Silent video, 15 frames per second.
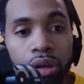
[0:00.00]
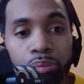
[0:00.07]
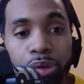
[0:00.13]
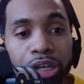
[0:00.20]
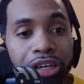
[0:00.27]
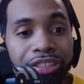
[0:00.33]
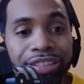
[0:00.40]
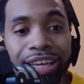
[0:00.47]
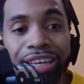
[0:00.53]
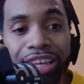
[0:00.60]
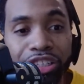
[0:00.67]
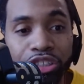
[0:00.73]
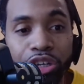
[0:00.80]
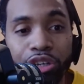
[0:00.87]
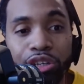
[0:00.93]
because they
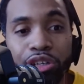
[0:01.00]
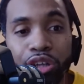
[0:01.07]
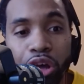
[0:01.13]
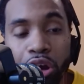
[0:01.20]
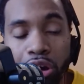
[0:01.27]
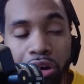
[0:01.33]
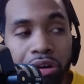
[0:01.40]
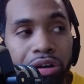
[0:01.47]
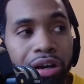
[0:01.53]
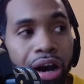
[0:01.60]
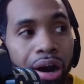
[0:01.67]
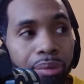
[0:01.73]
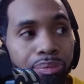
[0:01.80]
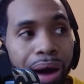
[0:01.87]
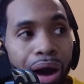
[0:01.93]
get to learn
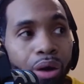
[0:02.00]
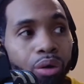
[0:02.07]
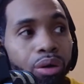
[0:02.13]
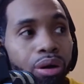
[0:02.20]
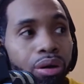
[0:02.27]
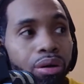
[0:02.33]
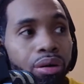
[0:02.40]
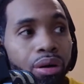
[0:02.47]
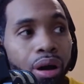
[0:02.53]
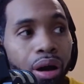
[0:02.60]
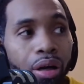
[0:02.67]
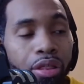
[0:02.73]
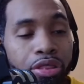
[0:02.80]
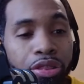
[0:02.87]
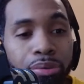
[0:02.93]
about
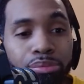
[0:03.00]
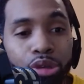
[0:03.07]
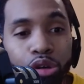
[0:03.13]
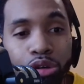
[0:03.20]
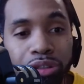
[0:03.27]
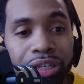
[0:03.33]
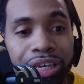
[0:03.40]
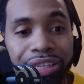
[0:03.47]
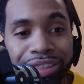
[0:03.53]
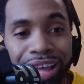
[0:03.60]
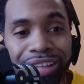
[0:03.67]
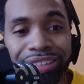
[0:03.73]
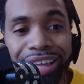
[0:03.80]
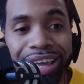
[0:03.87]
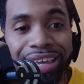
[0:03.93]
the music
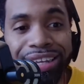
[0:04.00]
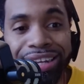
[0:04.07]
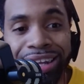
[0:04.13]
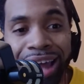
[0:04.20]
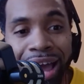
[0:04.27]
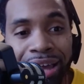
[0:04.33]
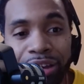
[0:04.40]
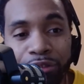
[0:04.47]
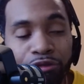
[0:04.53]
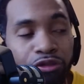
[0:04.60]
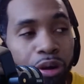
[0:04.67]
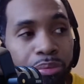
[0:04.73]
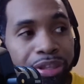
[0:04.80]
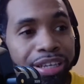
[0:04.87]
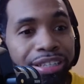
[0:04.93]
that they like
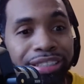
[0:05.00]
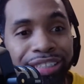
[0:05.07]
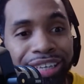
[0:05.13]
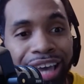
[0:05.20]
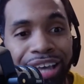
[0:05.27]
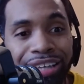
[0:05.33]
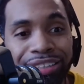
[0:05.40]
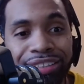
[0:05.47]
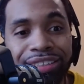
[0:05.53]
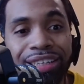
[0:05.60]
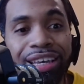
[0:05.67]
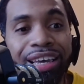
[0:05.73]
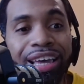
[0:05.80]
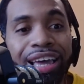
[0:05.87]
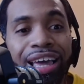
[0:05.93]
from this guest,
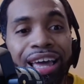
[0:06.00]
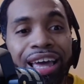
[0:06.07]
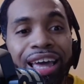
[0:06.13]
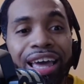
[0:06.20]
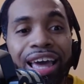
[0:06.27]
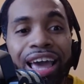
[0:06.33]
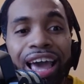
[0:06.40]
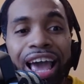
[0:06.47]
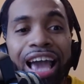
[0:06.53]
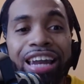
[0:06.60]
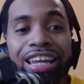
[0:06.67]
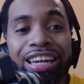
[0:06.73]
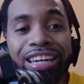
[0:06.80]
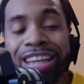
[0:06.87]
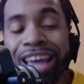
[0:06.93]

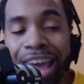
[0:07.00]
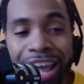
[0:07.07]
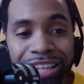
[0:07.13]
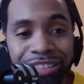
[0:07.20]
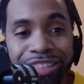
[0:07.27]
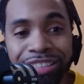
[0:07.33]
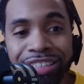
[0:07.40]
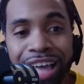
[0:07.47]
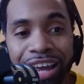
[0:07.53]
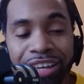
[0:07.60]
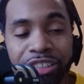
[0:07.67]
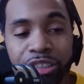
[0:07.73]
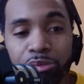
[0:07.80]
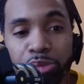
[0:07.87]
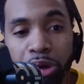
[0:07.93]
and it enhances that
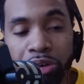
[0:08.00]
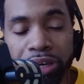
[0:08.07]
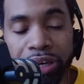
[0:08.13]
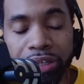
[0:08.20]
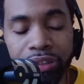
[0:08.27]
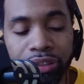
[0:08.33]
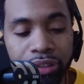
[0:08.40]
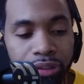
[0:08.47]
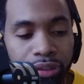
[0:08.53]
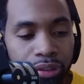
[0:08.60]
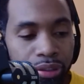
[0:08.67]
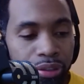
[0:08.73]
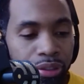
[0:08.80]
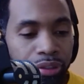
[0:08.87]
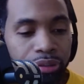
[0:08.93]
experience,
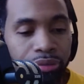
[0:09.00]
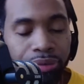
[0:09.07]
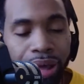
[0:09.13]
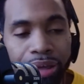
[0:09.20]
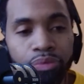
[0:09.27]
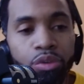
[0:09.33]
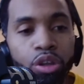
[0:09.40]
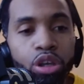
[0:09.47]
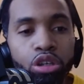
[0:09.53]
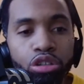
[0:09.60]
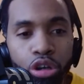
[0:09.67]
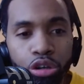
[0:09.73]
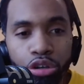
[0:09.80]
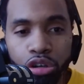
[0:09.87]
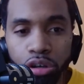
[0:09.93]
right?
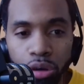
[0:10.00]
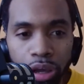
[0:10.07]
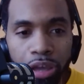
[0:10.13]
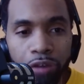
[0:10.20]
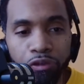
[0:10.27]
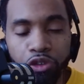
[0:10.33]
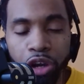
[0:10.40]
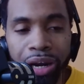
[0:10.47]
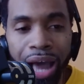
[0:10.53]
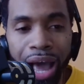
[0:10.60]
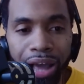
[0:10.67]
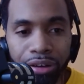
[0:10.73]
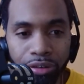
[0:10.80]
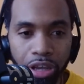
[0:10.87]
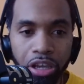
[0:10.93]
So you don't, if you're
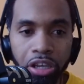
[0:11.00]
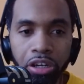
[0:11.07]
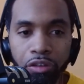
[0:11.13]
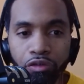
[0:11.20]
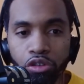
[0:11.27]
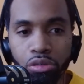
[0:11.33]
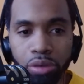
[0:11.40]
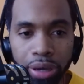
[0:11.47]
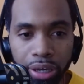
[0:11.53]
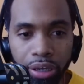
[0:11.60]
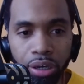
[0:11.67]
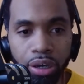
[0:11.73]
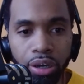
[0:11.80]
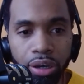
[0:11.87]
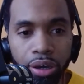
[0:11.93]
not
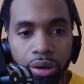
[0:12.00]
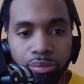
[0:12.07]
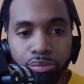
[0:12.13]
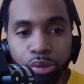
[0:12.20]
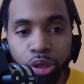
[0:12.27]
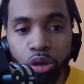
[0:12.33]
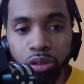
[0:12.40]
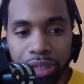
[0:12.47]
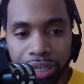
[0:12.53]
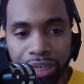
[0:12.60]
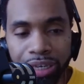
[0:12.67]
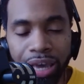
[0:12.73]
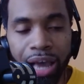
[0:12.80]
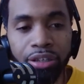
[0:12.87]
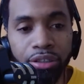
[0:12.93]
interviewing
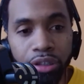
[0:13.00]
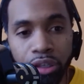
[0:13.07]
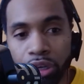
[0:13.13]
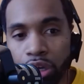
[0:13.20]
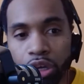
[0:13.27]
music guests,